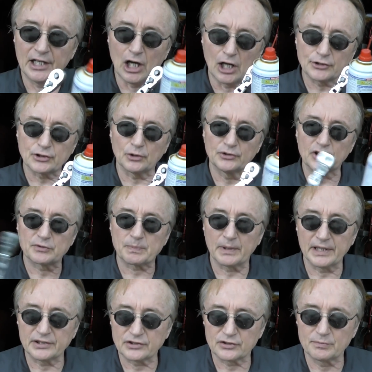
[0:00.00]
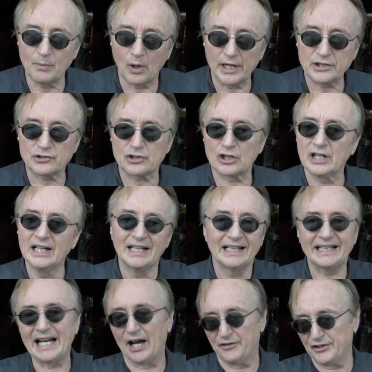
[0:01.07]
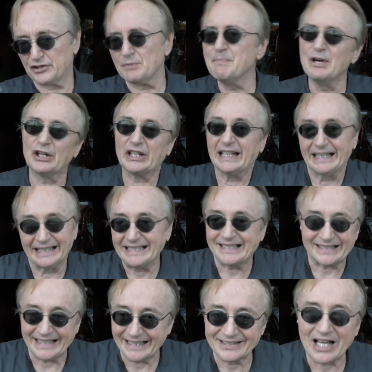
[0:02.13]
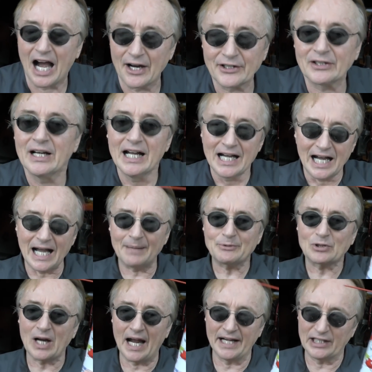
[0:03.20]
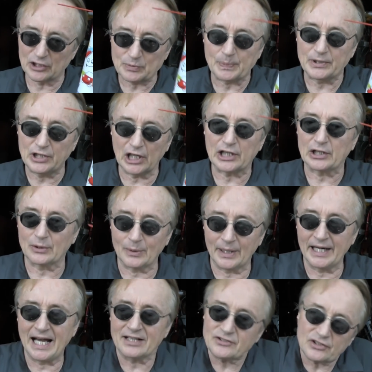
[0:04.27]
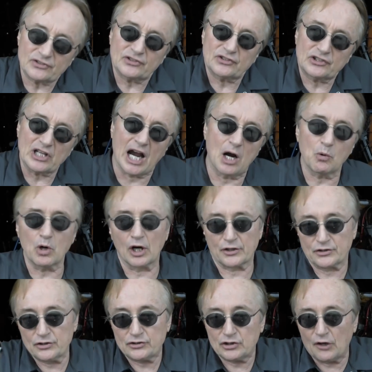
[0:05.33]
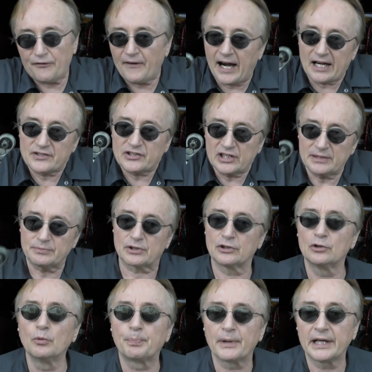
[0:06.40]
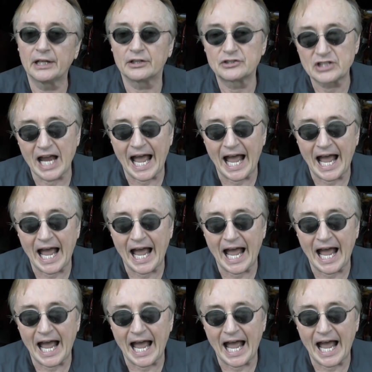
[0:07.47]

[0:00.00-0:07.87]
It also displaces moisture. You know, there's a million of these things out here. I'm trying this particular one out just to see how it works, and so far it seems to do a pretty good